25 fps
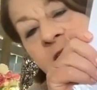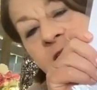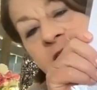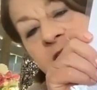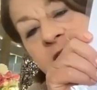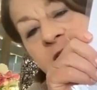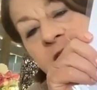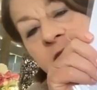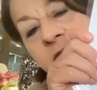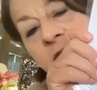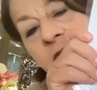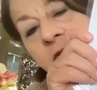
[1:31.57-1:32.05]

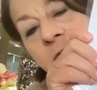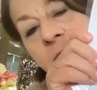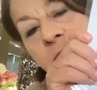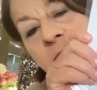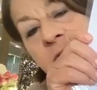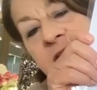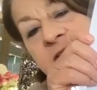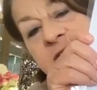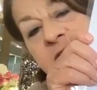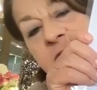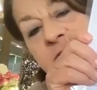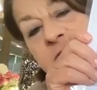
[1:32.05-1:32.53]
So you've got
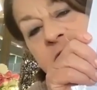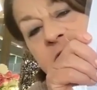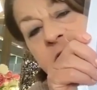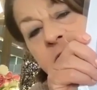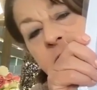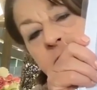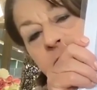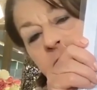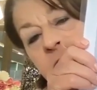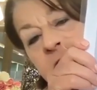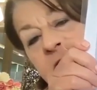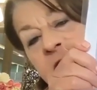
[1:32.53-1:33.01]
muscles
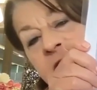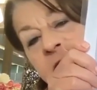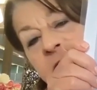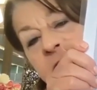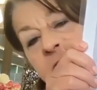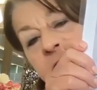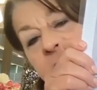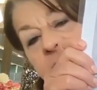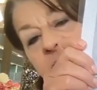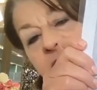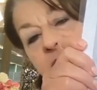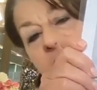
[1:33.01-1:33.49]
that
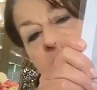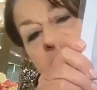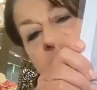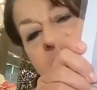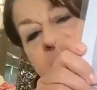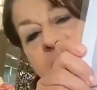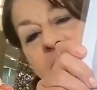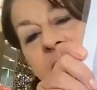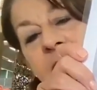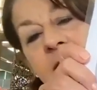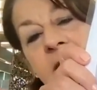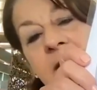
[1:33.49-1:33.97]
run, I'm trying to
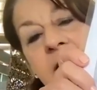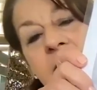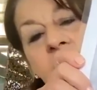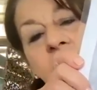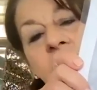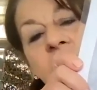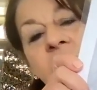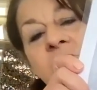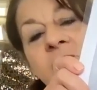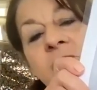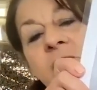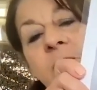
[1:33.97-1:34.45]
get the light
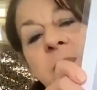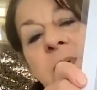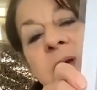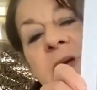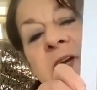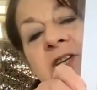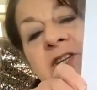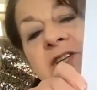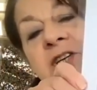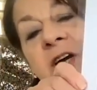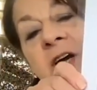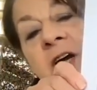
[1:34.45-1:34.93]
off of the
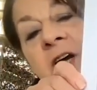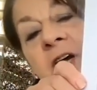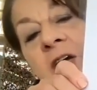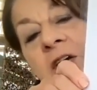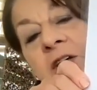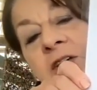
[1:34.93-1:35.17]
picture.